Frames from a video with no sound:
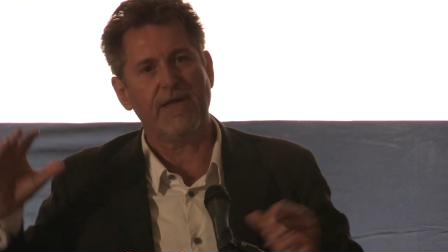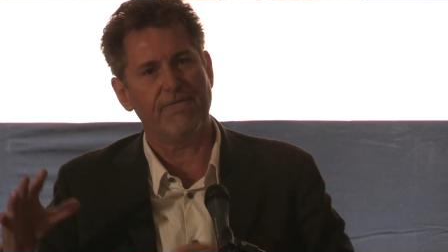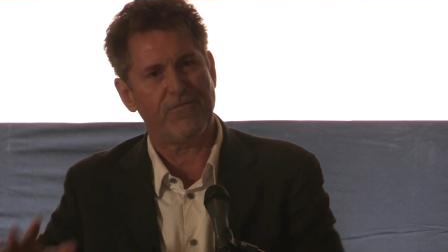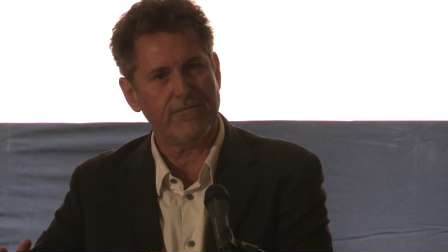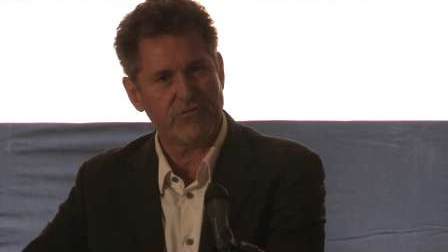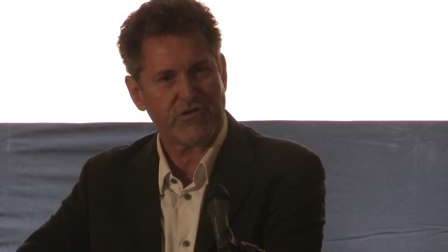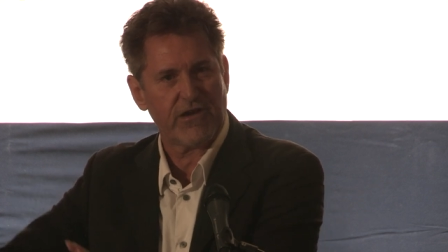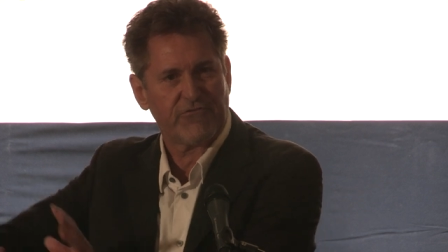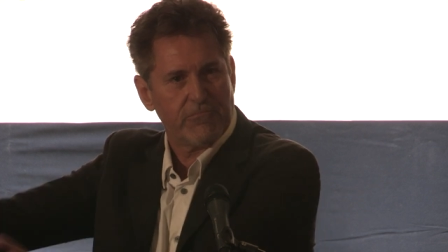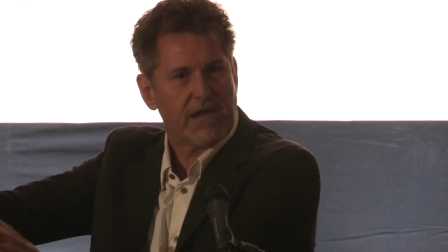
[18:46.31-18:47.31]
that
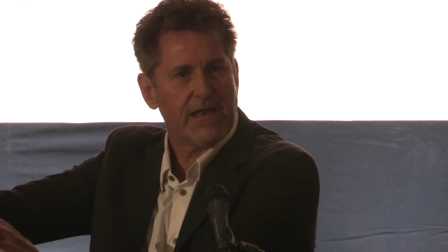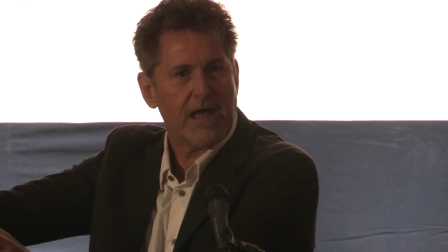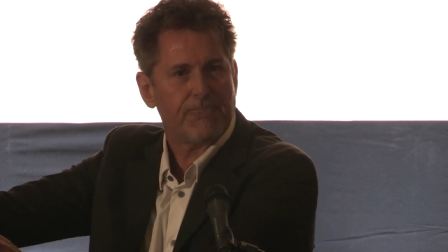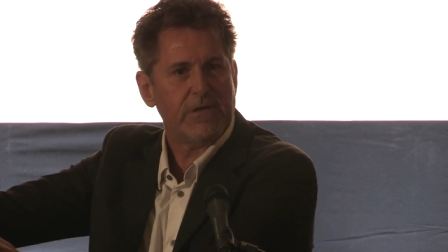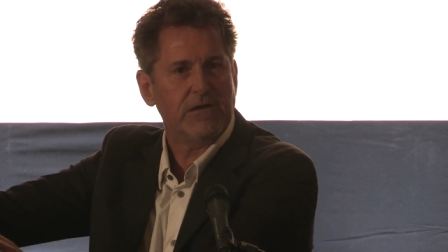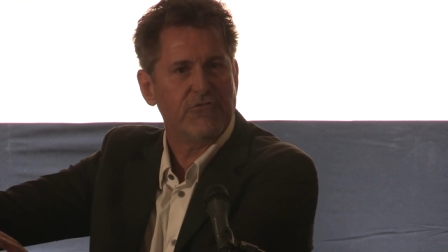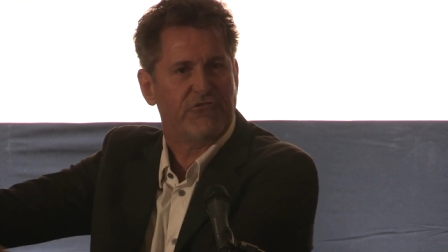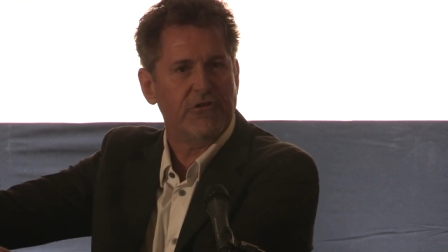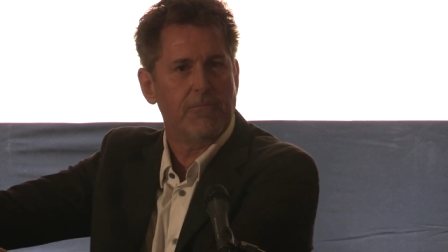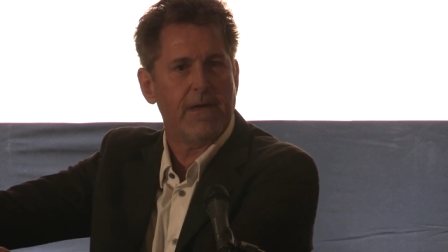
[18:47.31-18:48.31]
vivisection cannot be
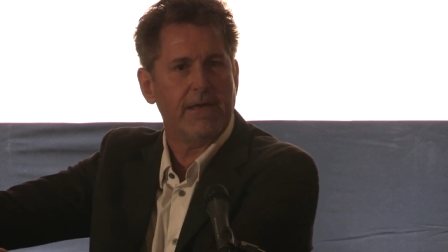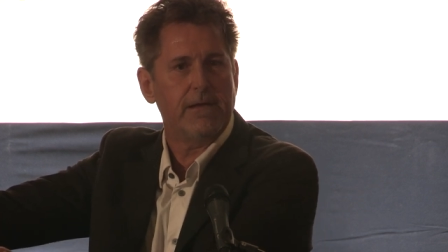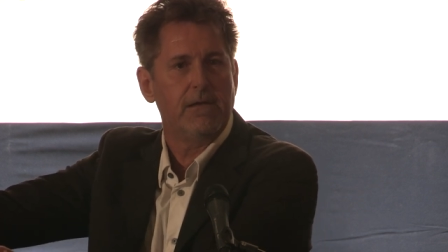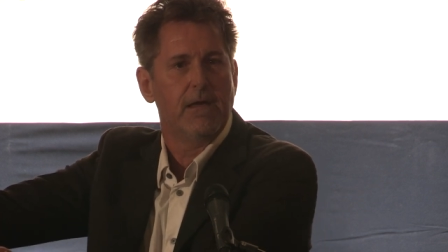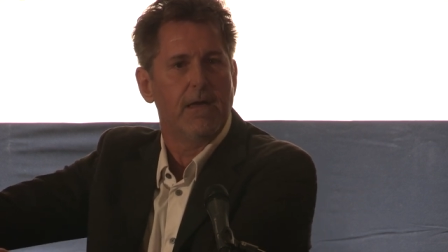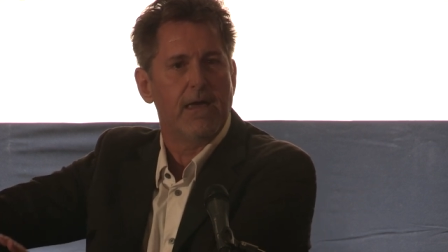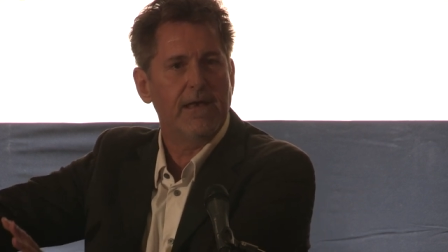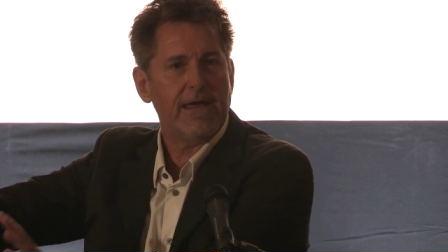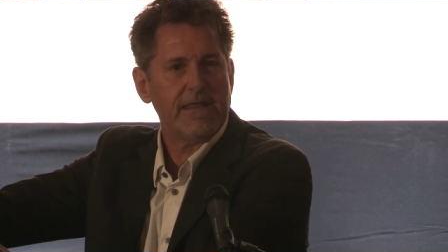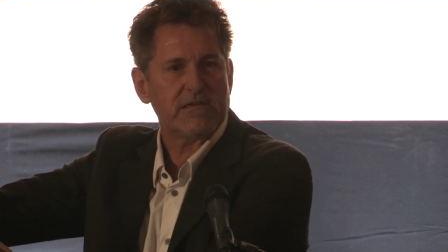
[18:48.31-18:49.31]
legitimated
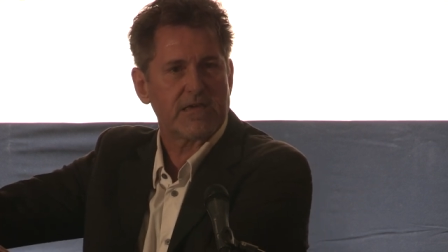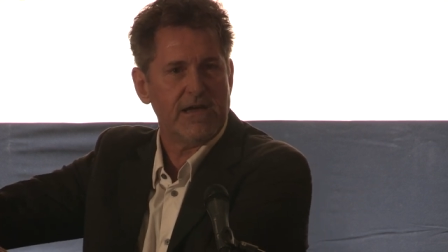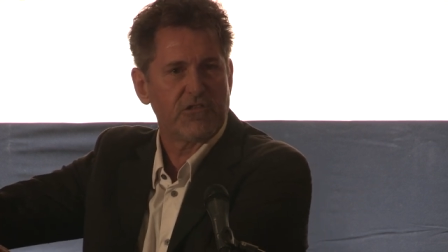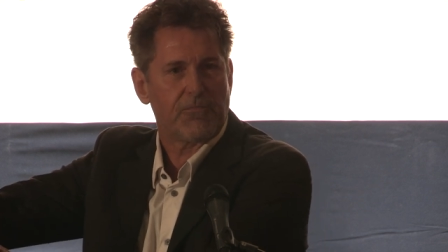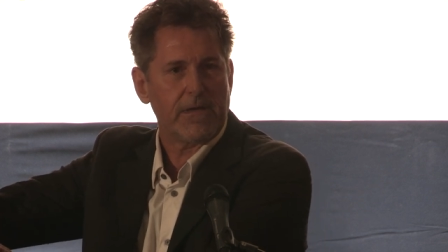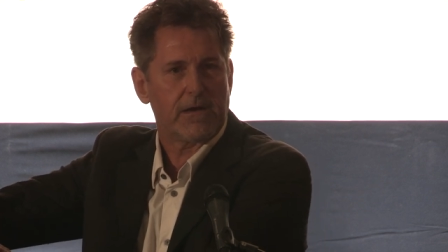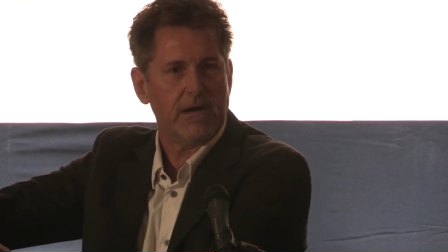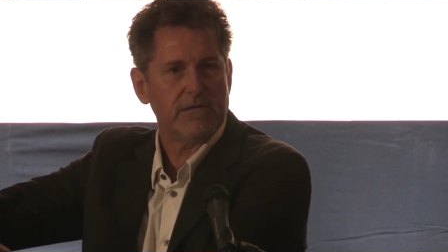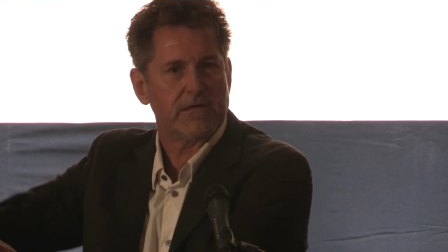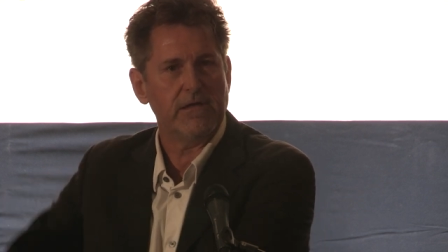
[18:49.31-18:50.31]
in any sense
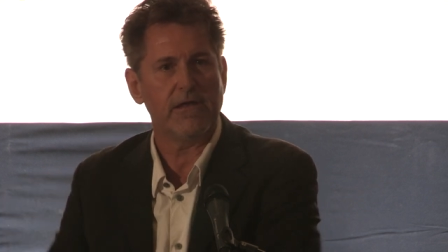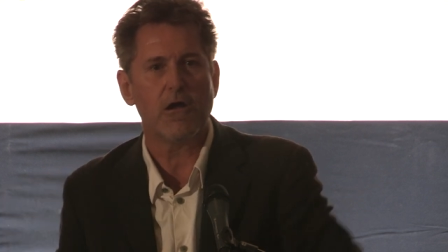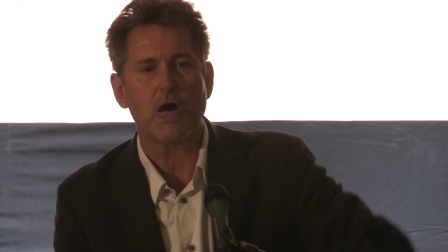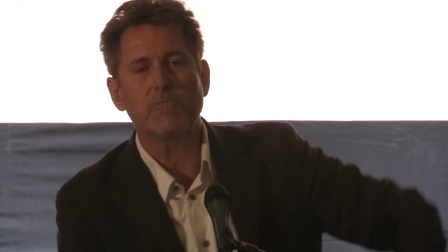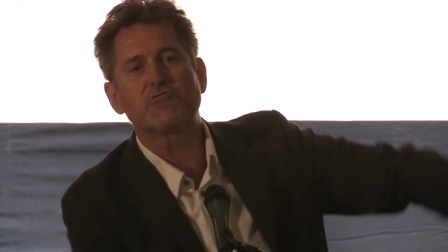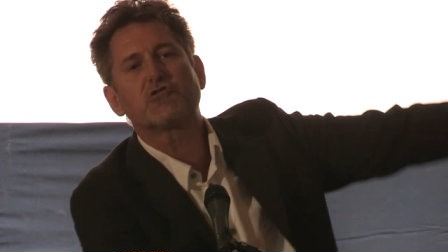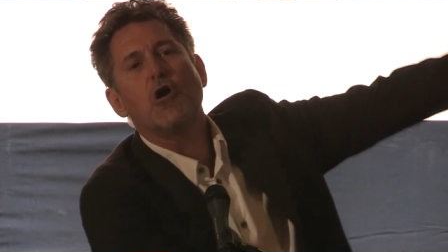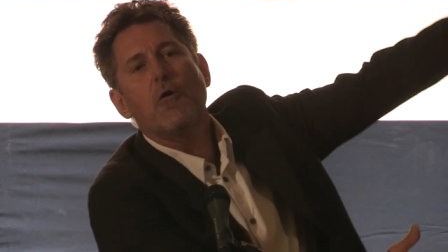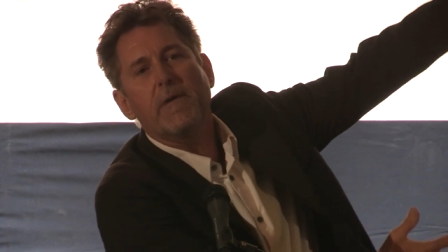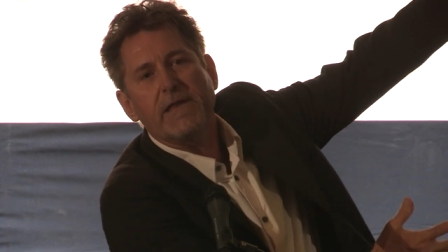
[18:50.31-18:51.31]
because it harms
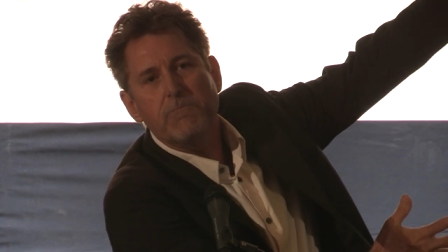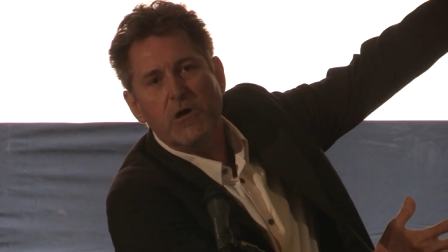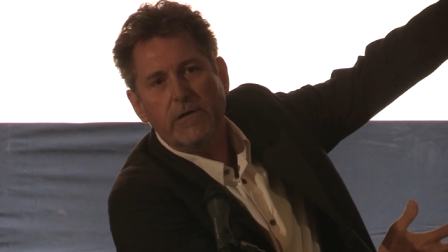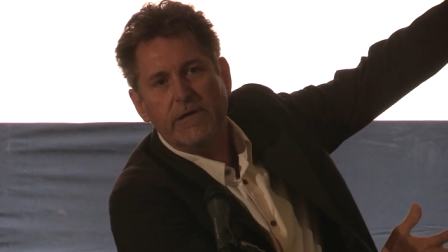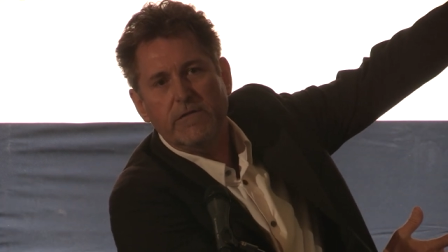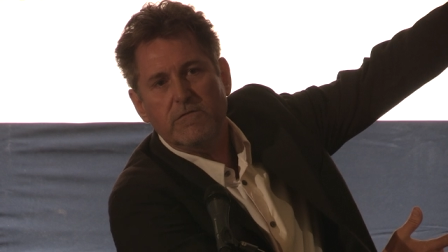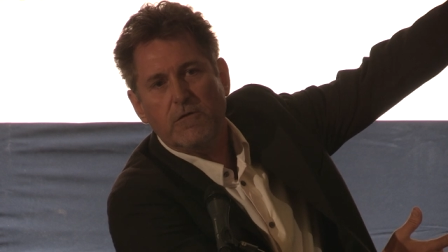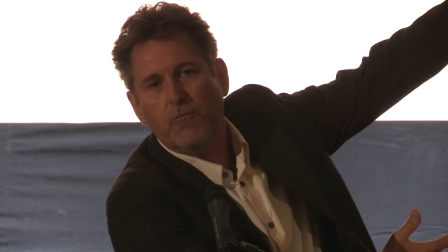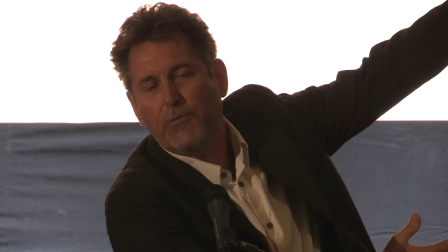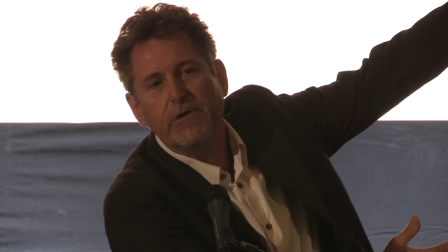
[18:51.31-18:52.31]
so many millions
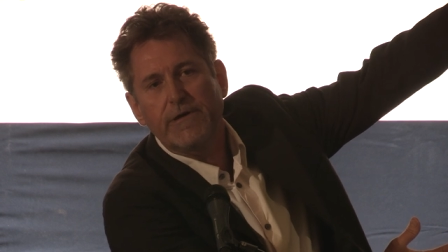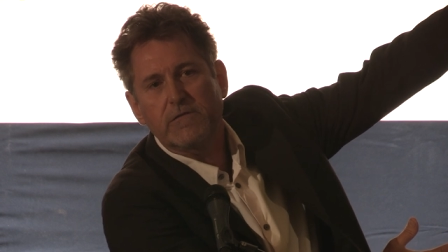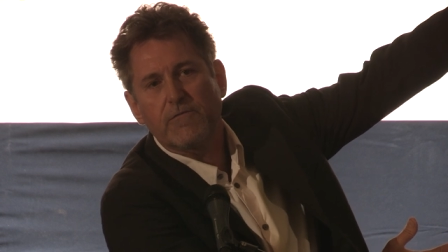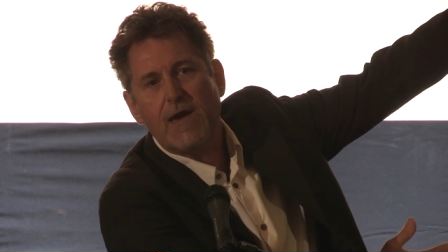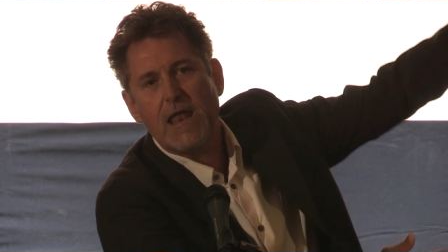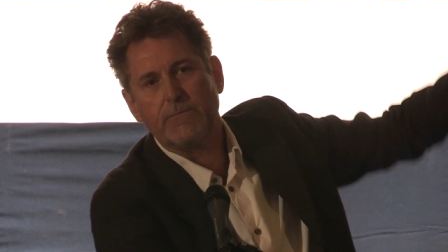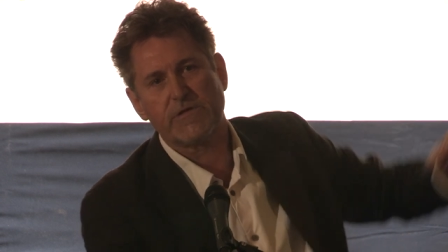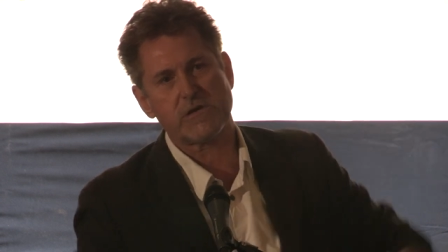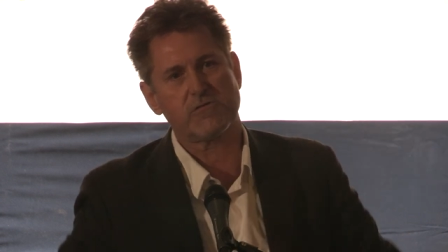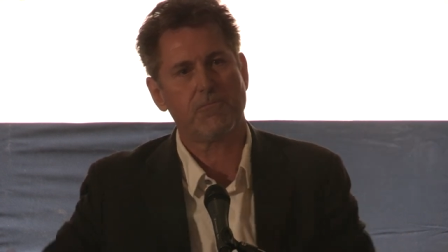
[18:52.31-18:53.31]
or billions of
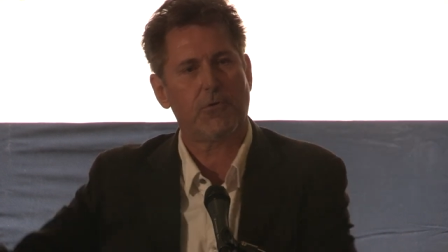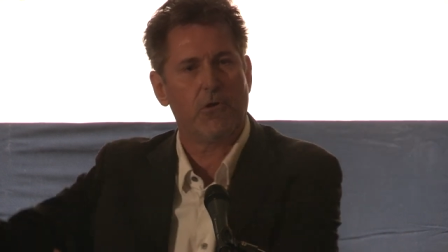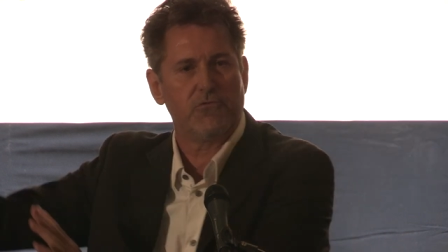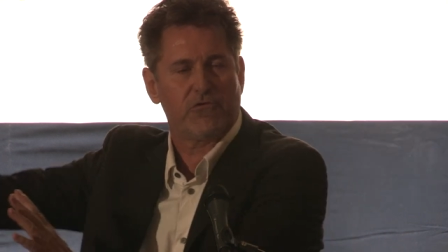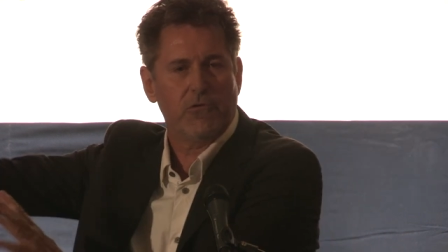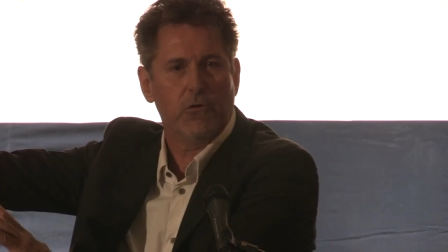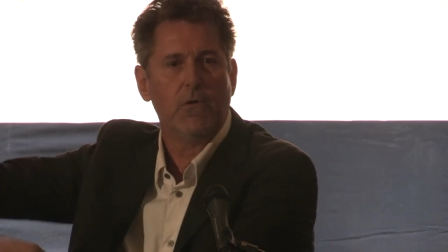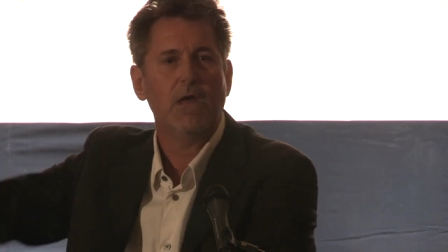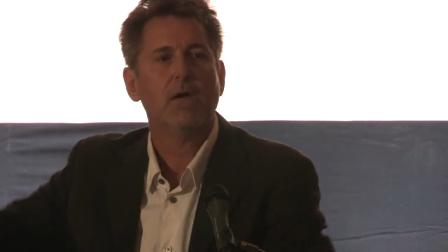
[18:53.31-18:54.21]
animals as opposed to